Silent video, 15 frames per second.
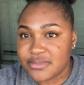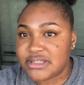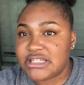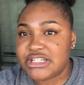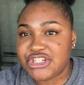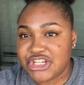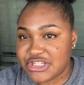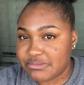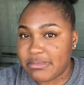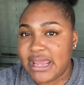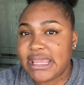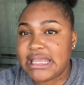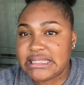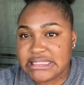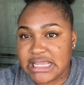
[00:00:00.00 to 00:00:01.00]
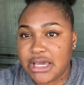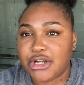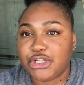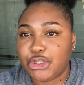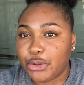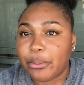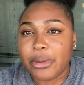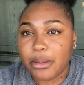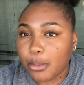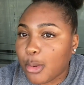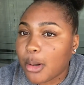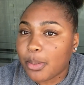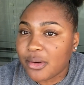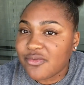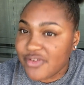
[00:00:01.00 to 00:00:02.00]
to just make it sound a little bit more
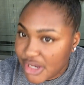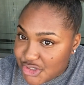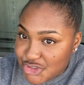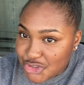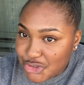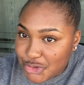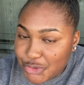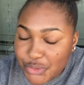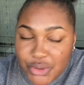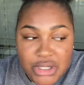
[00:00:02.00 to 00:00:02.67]
professional.